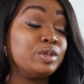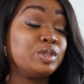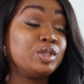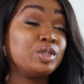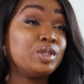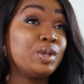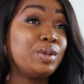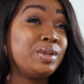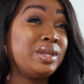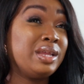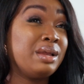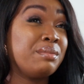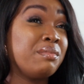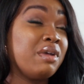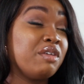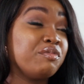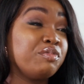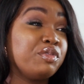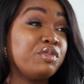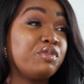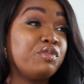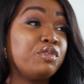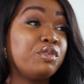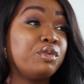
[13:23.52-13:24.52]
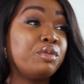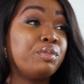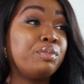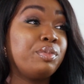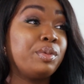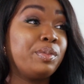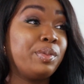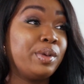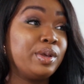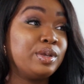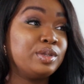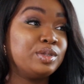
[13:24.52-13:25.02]
which was only a month before
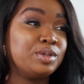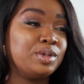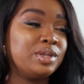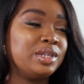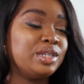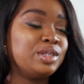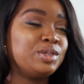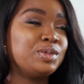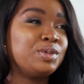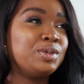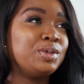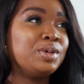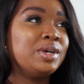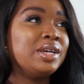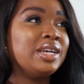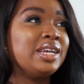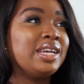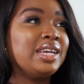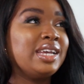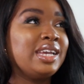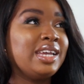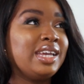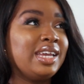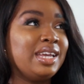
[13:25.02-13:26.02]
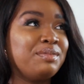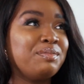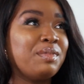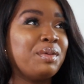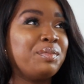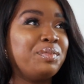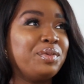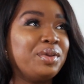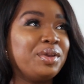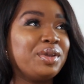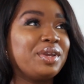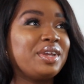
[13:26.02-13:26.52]
proposal, and it's all in my
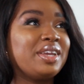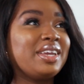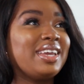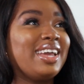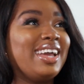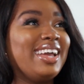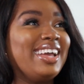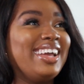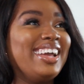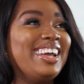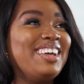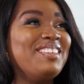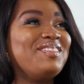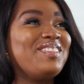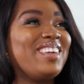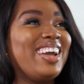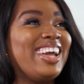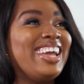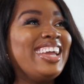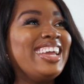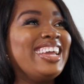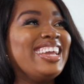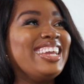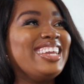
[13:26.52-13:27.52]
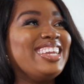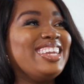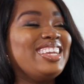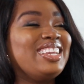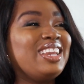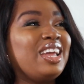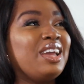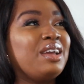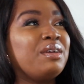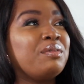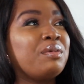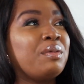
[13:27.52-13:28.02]
book, but
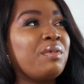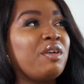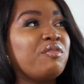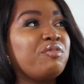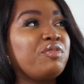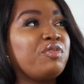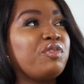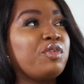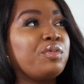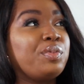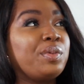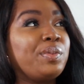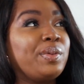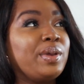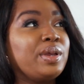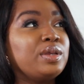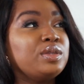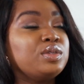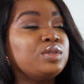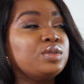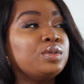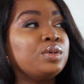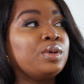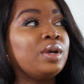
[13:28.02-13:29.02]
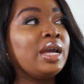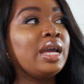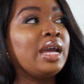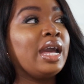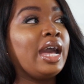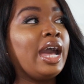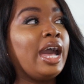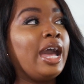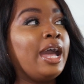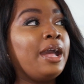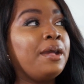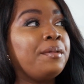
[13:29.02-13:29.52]
a month before proposal,
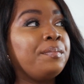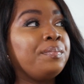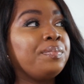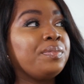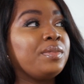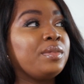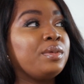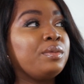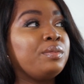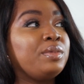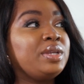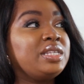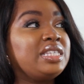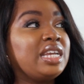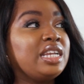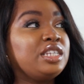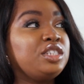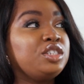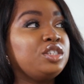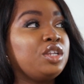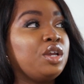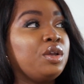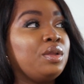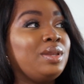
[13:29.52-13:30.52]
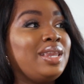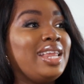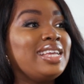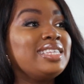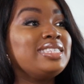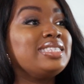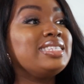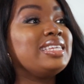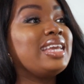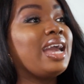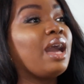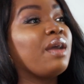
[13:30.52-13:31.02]
we said, let's
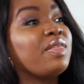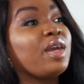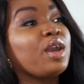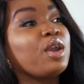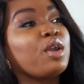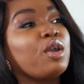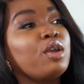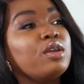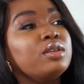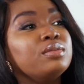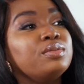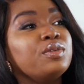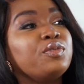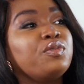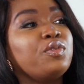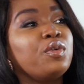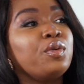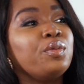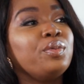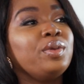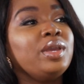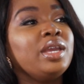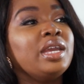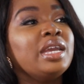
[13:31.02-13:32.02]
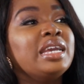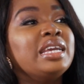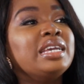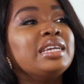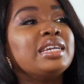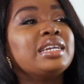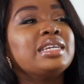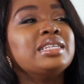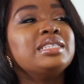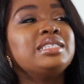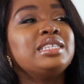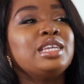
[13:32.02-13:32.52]
see how that goes before we
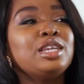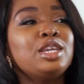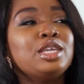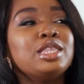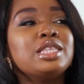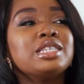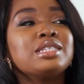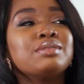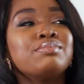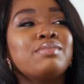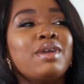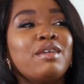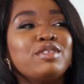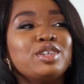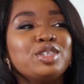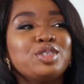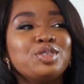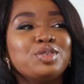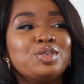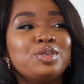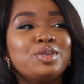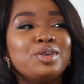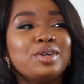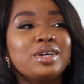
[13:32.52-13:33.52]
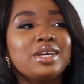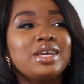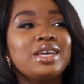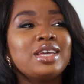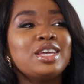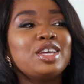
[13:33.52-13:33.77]
continue this marriage talk.